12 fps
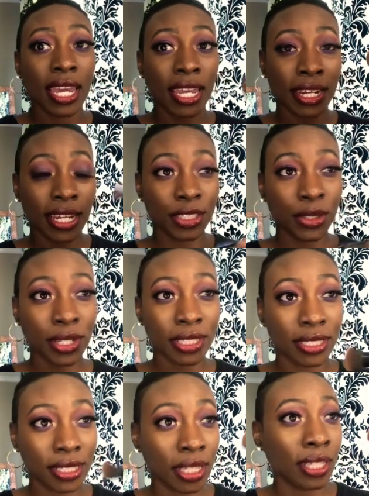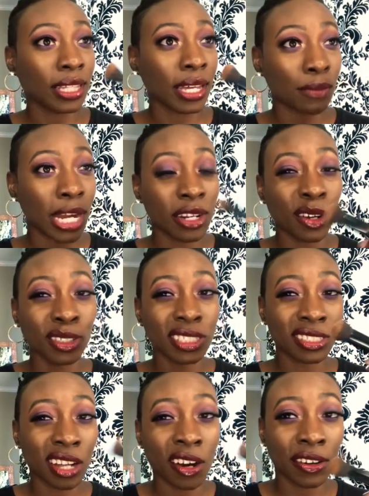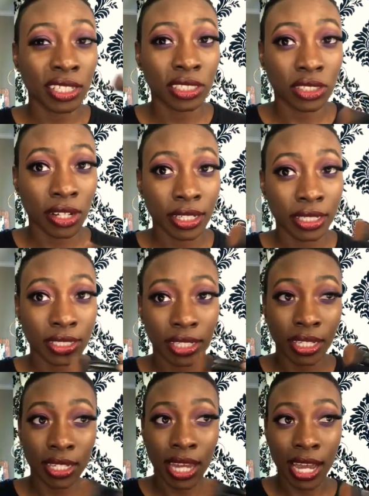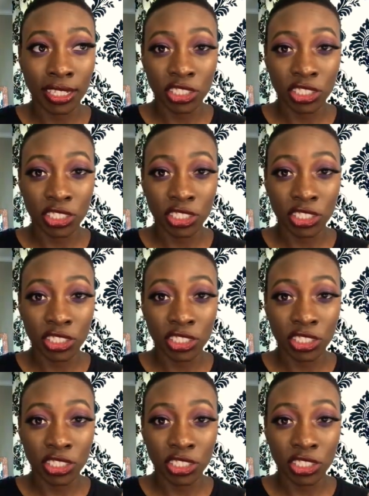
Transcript: and as you can see, like my nose is already starting to get kind